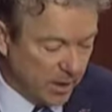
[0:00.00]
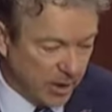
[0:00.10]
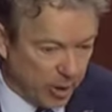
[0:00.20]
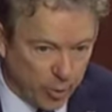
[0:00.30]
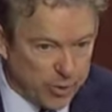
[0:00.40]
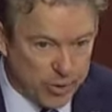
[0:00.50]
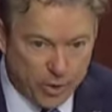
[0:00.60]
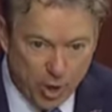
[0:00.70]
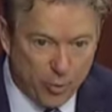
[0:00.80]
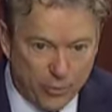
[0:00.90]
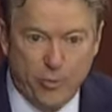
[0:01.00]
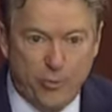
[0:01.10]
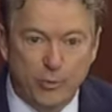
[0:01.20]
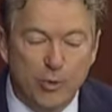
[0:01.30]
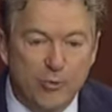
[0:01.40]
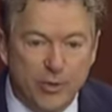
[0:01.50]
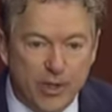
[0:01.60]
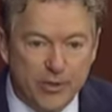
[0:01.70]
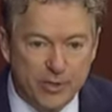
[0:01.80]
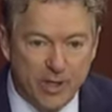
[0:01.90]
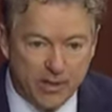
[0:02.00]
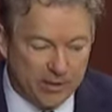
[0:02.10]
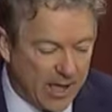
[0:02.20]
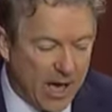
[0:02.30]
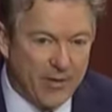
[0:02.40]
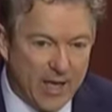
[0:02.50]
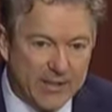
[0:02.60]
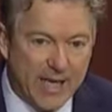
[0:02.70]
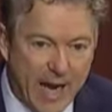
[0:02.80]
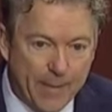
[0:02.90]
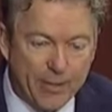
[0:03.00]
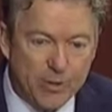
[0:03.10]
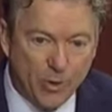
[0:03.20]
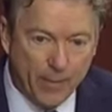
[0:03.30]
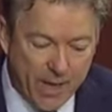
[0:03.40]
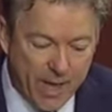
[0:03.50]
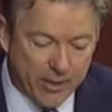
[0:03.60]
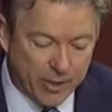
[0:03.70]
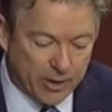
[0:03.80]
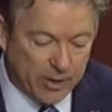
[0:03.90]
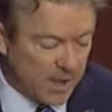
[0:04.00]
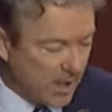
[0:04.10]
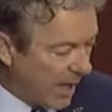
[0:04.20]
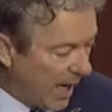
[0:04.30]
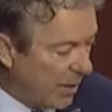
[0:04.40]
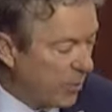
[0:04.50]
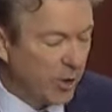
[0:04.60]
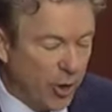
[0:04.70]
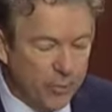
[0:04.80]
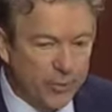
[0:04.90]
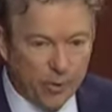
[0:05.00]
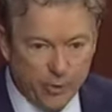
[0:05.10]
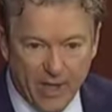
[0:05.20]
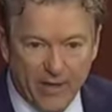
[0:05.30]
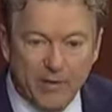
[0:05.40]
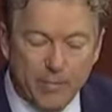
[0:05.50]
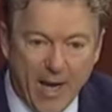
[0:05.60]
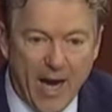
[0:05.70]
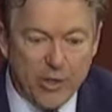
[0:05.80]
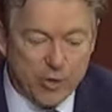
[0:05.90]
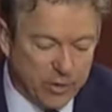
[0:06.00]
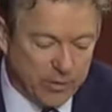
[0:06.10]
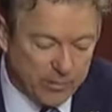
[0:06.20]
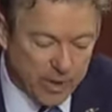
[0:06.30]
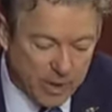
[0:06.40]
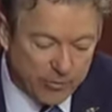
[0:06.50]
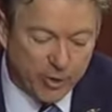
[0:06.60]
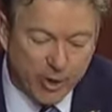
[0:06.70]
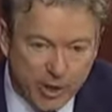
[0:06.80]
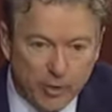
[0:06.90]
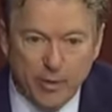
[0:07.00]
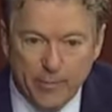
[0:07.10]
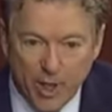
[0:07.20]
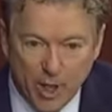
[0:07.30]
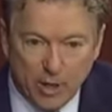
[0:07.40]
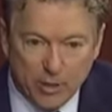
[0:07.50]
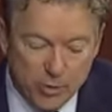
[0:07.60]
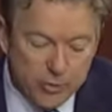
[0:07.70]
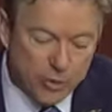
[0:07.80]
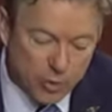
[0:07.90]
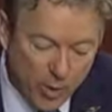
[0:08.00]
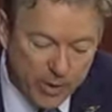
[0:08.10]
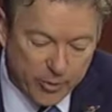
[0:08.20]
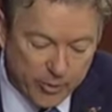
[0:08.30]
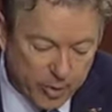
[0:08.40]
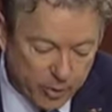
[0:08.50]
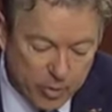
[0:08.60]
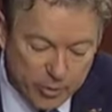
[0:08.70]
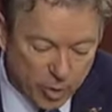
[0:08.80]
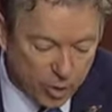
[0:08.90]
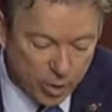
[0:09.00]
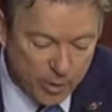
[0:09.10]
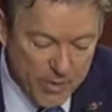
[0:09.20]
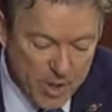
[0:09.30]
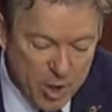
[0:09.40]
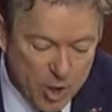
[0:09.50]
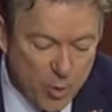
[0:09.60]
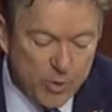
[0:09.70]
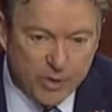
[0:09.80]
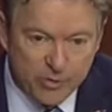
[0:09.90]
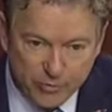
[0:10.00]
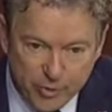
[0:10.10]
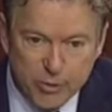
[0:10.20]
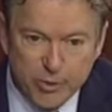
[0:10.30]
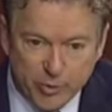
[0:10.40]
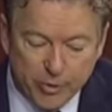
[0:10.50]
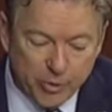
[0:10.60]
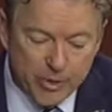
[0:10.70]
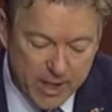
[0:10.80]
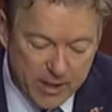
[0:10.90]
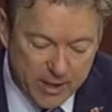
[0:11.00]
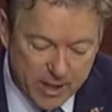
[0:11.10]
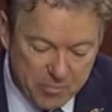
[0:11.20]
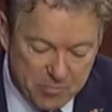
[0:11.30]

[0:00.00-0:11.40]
you would just go through this and allow that to happen to a minor. I would hope that you would have compassion for Kira Bell, who's a 23-year-old girl who was confused with her identity.